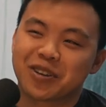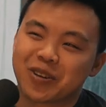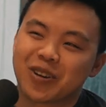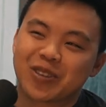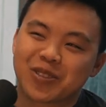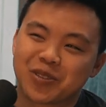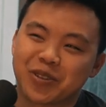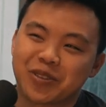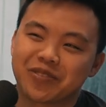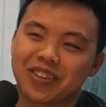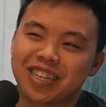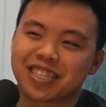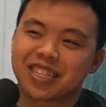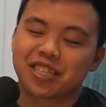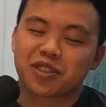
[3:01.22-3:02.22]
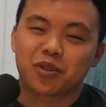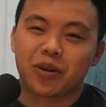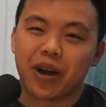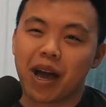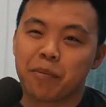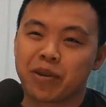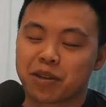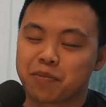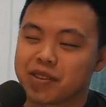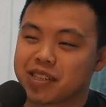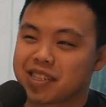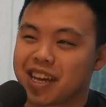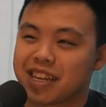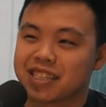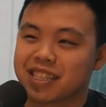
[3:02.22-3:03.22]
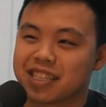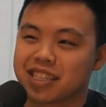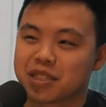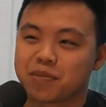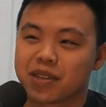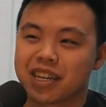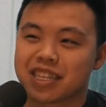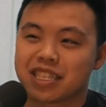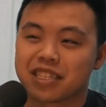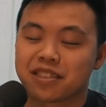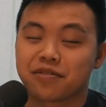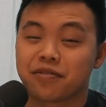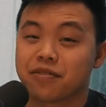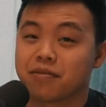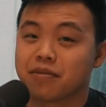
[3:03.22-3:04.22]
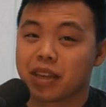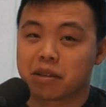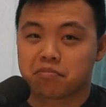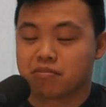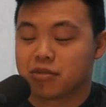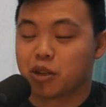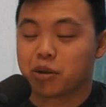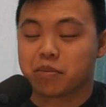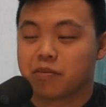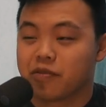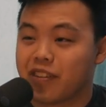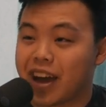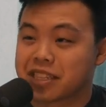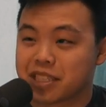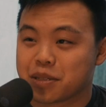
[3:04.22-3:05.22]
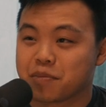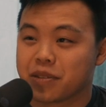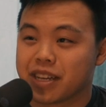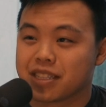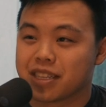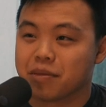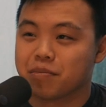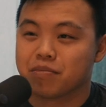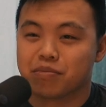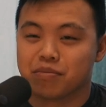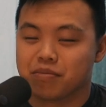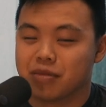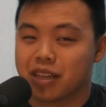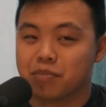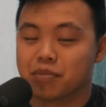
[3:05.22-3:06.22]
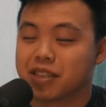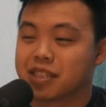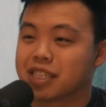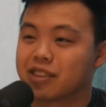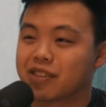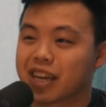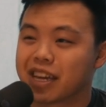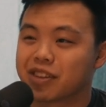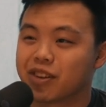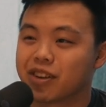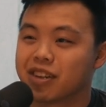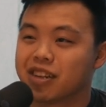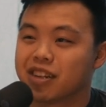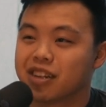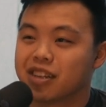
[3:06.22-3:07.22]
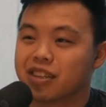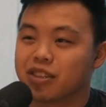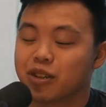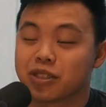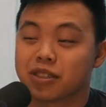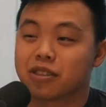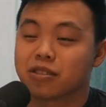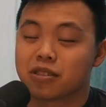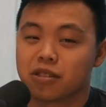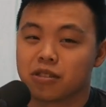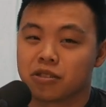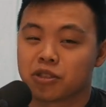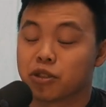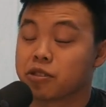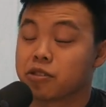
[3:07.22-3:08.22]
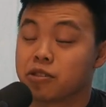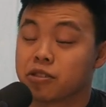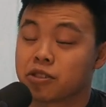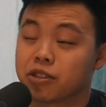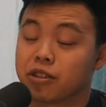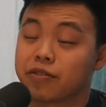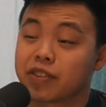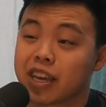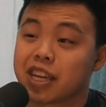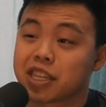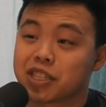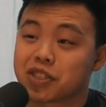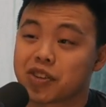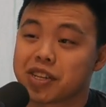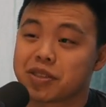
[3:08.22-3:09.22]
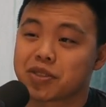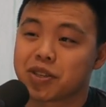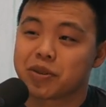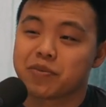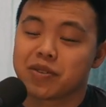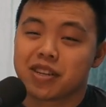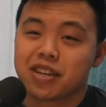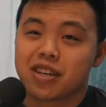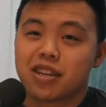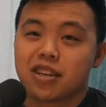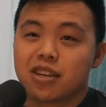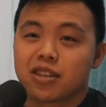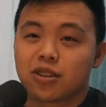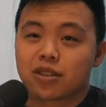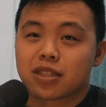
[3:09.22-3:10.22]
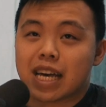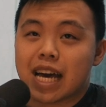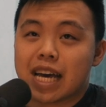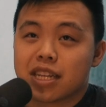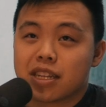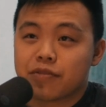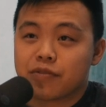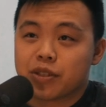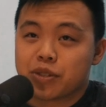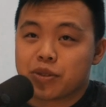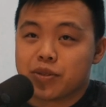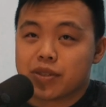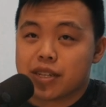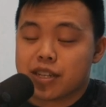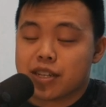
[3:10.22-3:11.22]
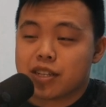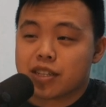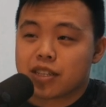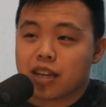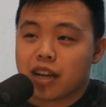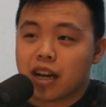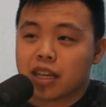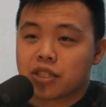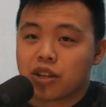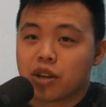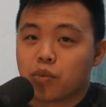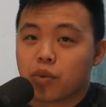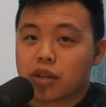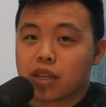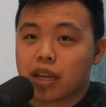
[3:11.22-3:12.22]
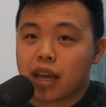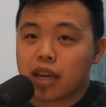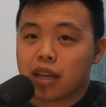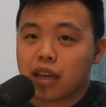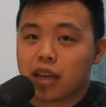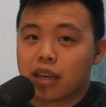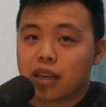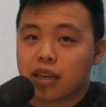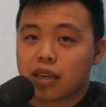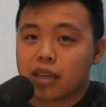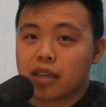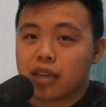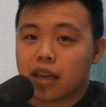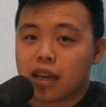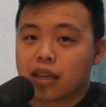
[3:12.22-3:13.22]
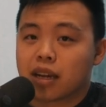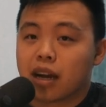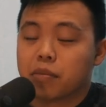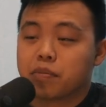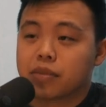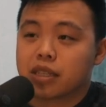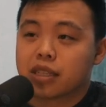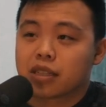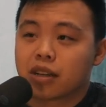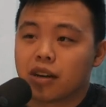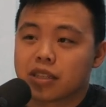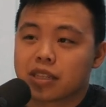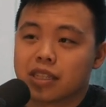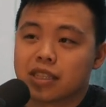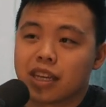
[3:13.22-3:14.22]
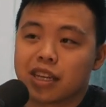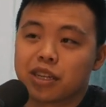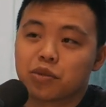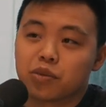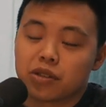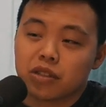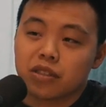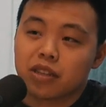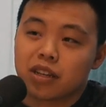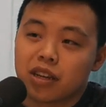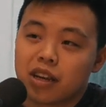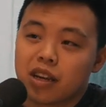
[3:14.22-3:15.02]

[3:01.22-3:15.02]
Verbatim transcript: go to school, finish it. So I picked BCIT just because it's fastest place in BC to get your certifications, right? So took that for 2 years. I started working at a company called Container World.